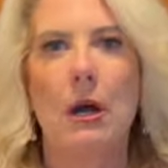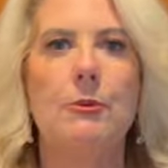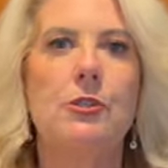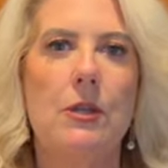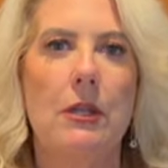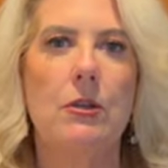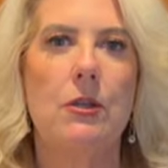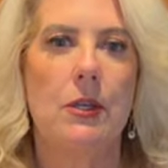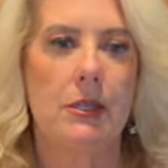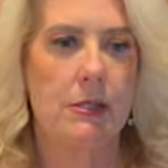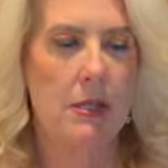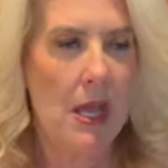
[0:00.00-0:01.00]
Cabo San
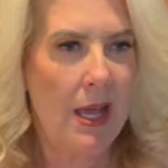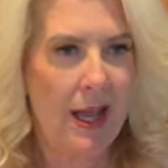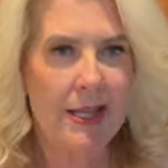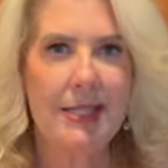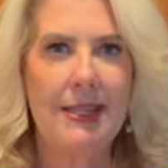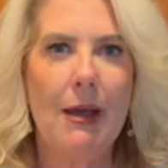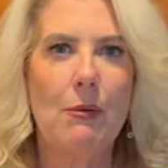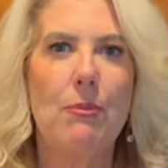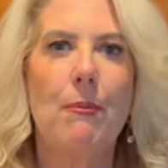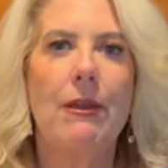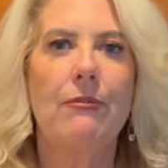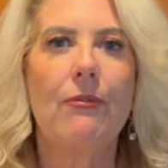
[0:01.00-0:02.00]
Lucas. I did that with
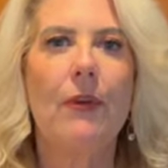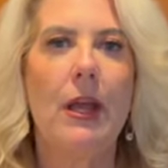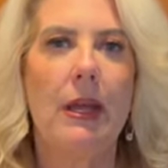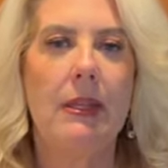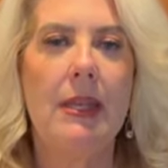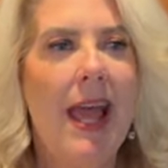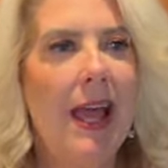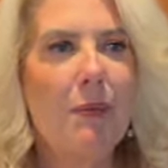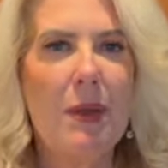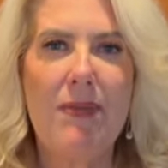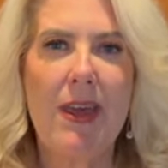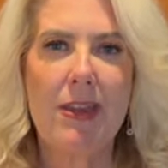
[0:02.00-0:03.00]
my friend, and
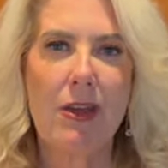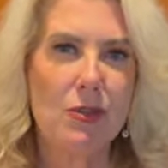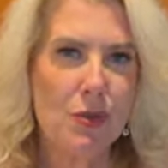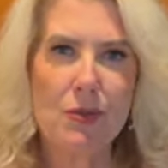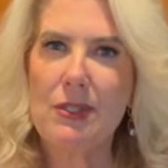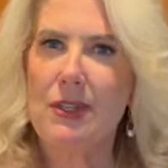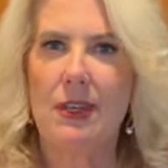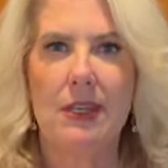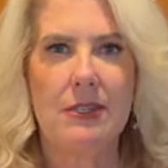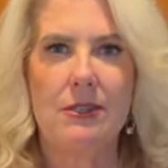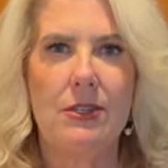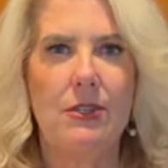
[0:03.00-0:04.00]
we've had all sorts of
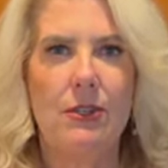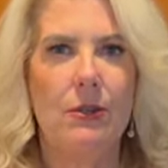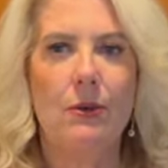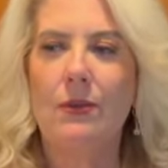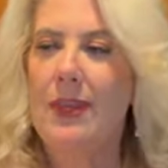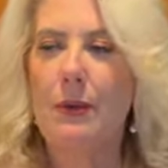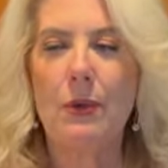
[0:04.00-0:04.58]
things to do that